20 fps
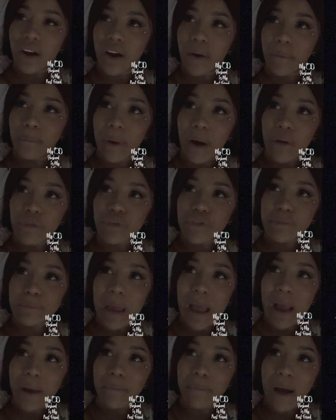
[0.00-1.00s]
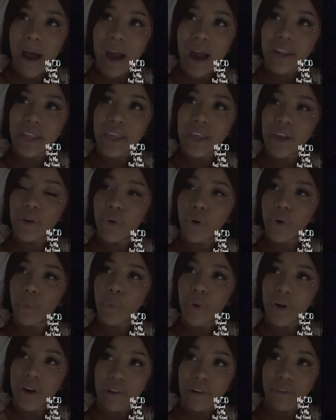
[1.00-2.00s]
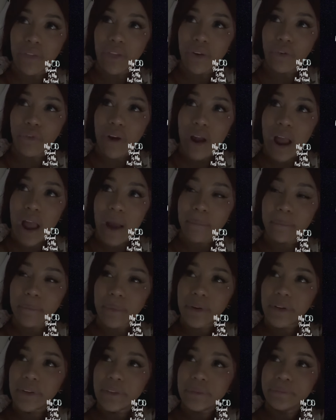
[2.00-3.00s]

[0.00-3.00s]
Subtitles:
a bounce back body or whatever the crap.